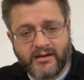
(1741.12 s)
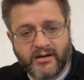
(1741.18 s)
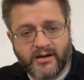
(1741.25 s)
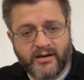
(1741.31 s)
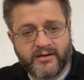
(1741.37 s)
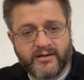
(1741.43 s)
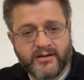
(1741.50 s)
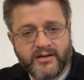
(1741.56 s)

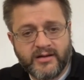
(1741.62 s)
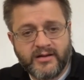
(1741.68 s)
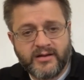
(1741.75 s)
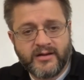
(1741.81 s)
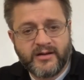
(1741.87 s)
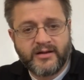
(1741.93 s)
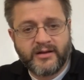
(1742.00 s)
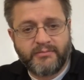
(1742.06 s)
on
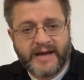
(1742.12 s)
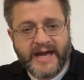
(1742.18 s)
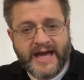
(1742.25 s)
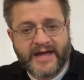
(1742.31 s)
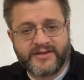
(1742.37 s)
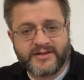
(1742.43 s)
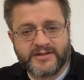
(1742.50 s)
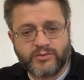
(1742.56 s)
the
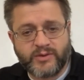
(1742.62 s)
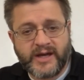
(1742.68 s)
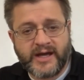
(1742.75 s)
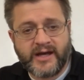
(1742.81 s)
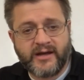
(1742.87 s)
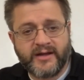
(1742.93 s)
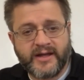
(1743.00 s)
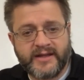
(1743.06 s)
path as
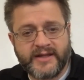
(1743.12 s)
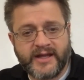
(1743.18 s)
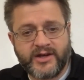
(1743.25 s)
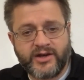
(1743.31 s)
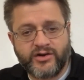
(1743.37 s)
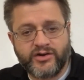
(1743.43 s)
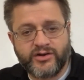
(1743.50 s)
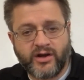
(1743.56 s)
well, and then
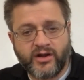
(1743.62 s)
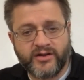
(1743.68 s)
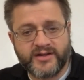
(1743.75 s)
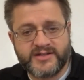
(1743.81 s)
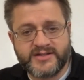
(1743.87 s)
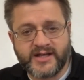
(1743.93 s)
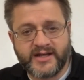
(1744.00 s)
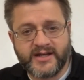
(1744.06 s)
you're all of
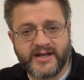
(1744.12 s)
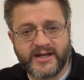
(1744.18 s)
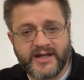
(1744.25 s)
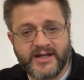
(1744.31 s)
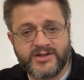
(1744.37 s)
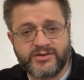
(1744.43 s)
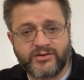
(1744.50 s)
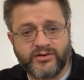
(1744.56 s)
a sudden in
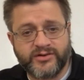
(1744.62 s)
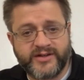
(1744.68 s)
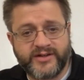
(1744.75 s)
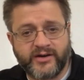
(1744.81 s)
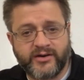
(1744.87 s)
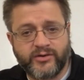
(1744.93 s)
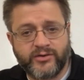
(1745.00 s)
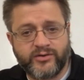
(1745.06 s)
integral
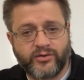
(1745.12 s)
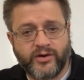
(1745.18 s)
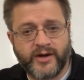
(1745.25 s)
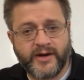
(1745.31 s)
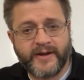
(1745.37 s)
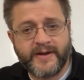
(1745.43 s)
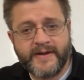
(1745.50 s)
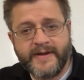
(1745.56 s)

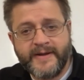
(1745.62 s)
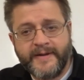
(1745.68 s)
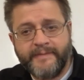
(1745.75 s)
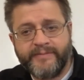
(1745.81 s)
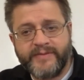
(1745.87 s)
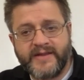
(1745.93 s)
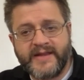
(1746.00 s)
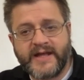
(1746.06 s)
territory.
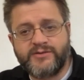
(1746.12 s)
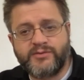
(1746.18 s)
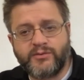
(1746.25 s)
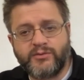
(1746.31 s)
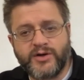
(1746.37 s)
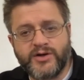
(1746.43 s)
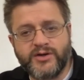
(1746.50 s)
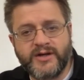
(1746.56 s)
And that's what
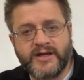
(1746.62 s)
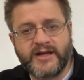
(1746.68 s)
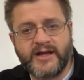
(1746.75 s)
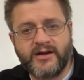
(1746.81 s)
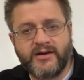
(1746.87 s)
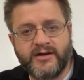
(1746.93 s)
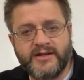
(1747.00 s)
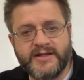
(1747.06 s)
we're doing
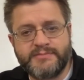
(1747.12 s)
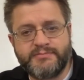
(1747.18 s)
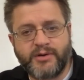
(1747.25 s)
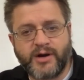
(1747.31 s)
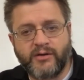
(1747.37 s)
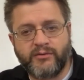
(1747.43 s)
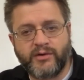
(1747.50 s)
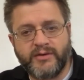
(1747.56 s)
here in this
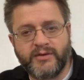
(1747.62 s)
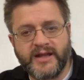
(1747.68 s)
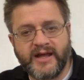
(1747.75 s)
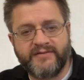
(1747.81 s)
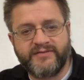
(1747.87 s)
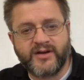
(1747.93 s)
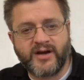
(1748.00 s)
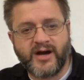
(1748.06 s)
part where we
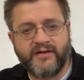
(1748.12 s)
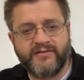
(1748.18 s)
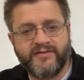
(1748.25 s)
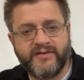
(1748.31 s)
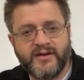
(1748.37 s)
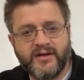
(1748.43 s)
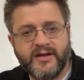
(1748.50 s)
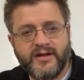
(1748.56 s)
left off.
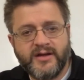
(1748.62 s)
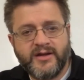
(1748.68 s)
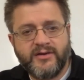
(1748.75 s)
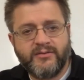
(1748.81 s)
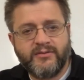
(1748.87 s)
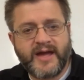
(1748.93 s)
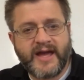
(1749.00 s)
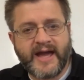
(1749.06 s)

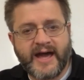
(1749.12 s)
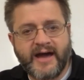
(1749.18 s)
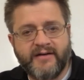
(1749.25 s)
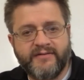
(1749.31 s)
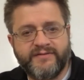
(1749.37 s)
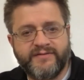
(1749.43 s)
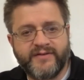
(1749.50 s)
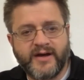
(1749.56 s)
We
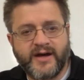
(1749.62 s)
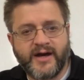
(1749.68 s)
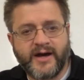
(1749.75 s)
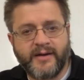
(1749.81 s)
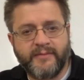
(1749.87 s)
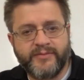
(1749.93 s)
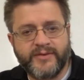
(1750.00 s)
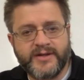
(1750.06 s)
have
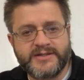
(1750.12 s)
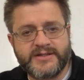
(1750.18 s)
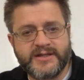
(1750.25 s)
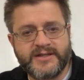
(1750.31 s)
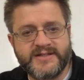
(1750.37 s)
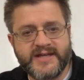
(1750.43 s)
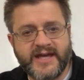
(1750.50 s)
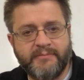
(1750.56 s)
this
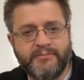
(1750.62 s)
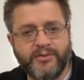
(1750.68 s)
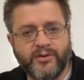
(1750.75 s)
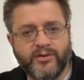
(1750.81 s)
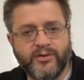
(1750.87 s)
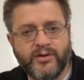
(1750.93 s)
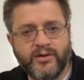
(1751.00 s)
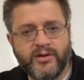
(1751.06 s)

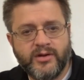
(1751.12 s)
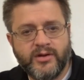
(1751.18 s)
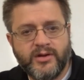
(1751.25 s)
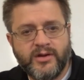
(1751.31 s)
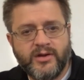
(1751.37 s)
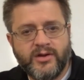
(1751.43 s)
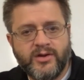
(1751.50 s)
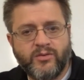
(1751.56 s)
example
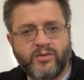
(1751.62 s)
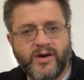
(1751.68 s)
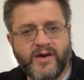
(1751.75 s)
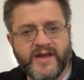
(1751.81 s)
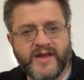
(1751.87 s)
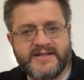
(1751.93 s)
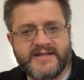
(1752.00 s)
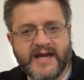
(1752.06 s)
where
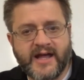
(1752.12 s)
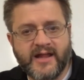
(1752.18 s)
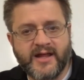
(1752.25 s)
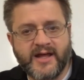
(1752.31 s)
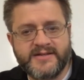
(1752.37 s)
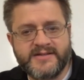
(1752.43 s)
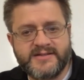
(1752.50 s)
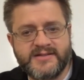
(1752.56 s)
they tell
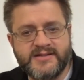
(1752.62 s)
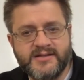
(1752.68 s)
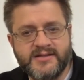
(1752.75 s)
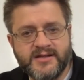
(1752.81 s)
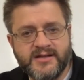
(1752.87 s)
us